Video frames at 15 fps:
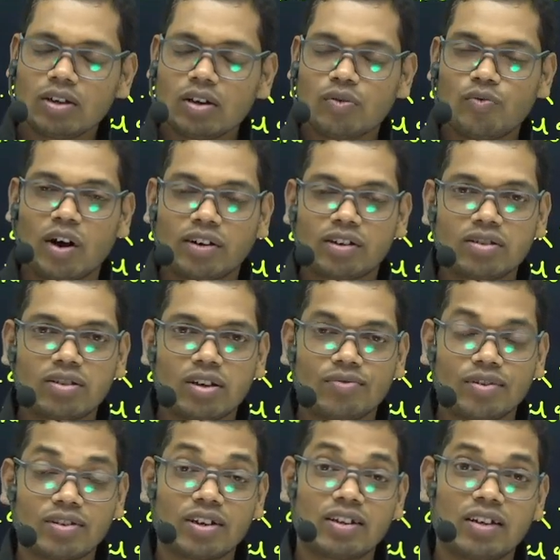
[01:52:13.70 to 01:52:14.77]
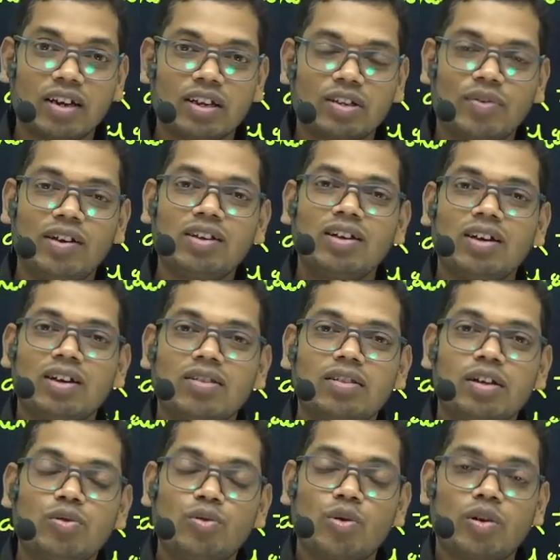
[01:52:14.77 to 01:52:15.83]
water surface, and that is why
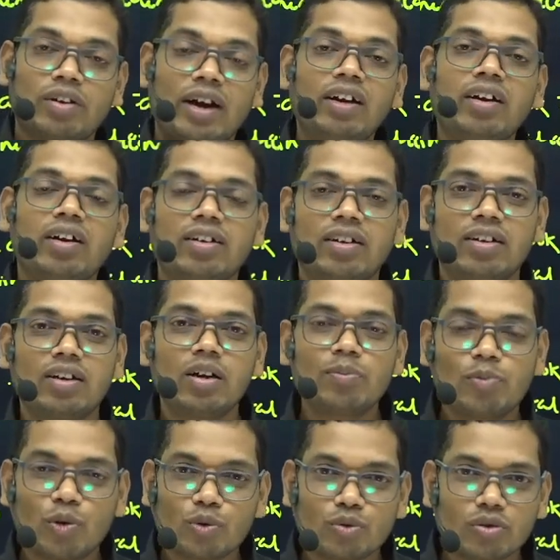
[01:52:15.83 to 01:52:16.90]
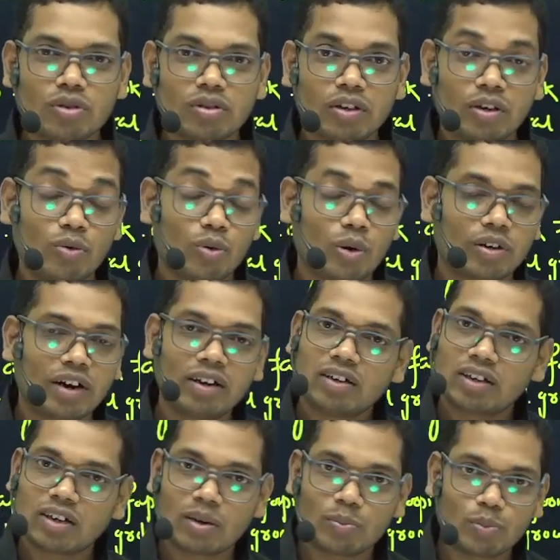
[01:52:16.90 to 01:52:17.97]
they do not get decomposed.
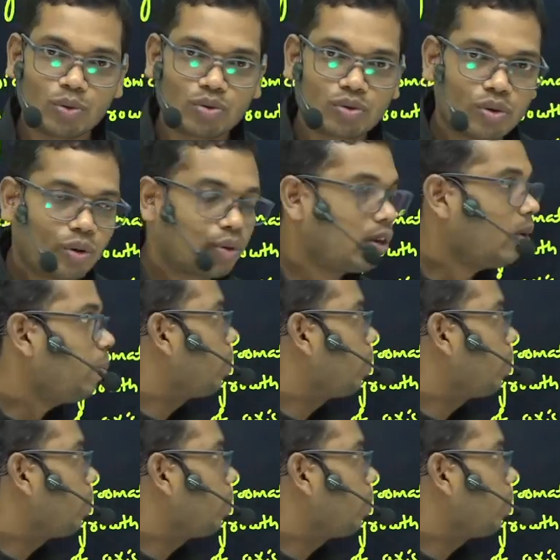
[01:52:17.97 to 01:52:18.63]
Okay,